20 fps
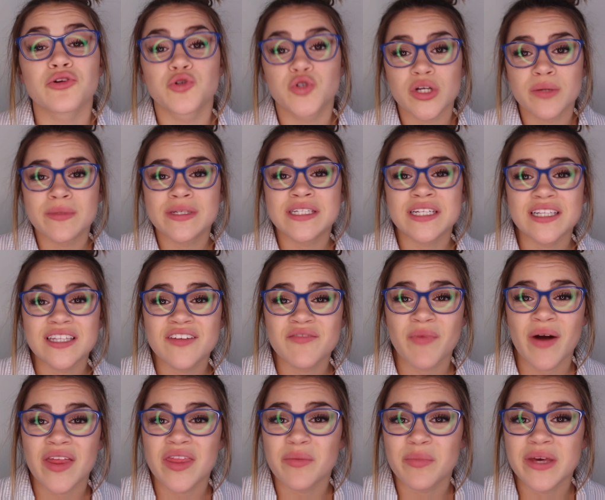Your dream is to live
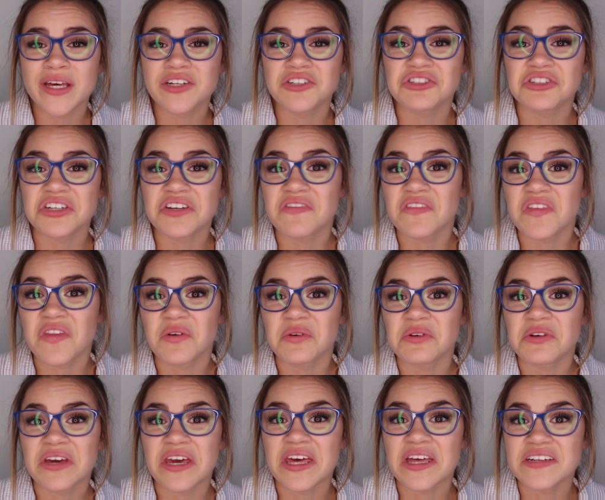by the beach, even though
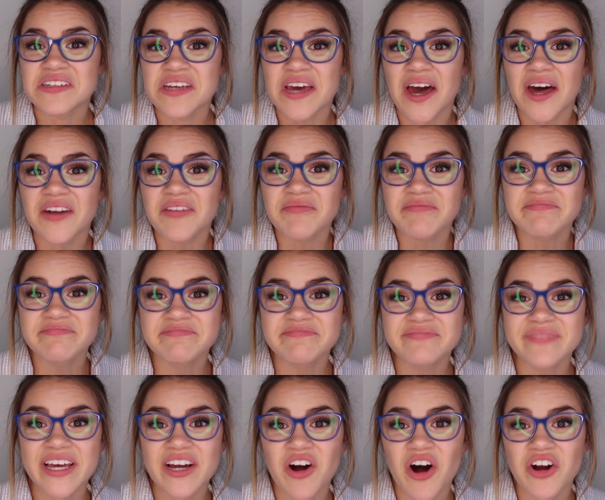you can't tan,
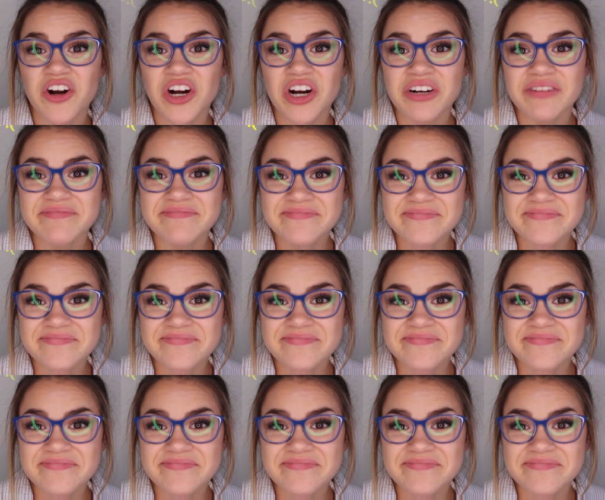like Honor.